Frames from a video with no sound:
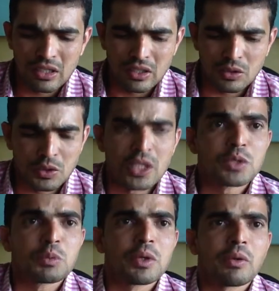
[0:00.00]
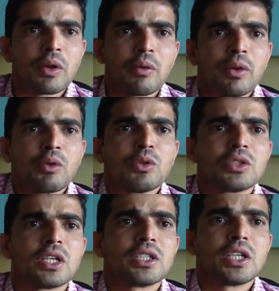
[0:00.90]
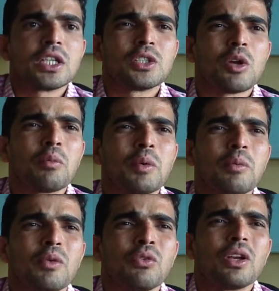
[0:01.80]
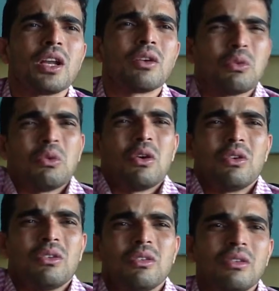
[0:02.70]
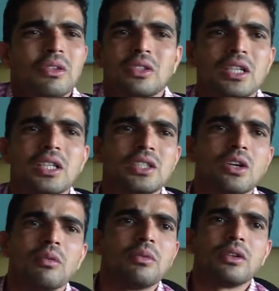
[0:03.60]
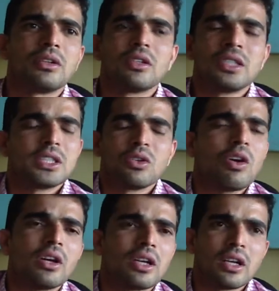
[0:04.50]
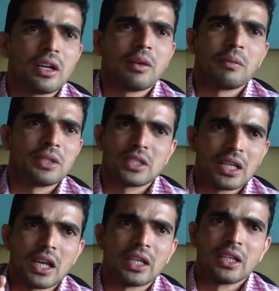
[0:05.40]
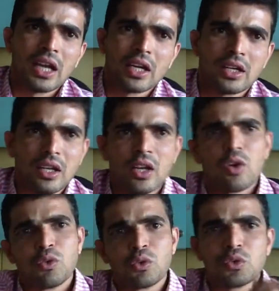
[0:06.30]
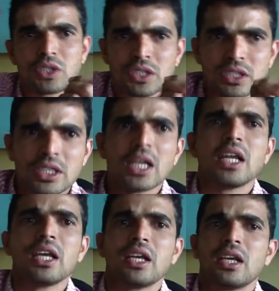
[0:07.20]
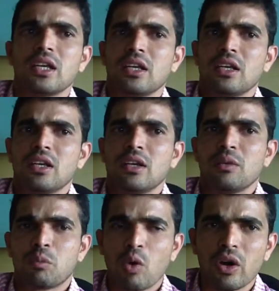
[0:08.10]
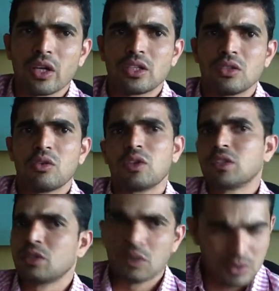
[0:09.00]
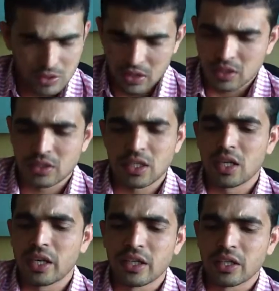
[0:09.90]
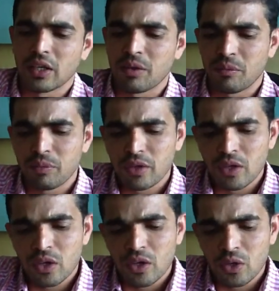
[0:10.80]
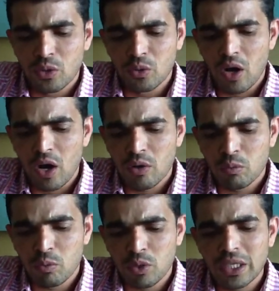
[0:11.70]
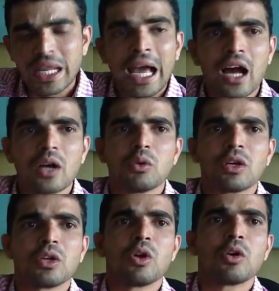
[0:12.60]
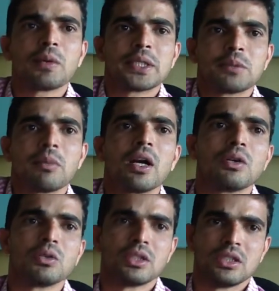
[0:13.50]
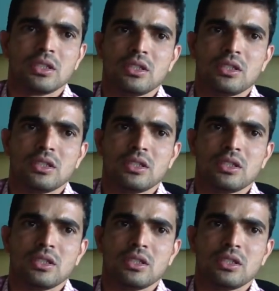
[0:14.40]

sales. Whenever you say sales job, people feel like, oh, sales job. It's not basically like that. To sell a product or sell anything, you have more than a hard worker, you have to be a smart worker.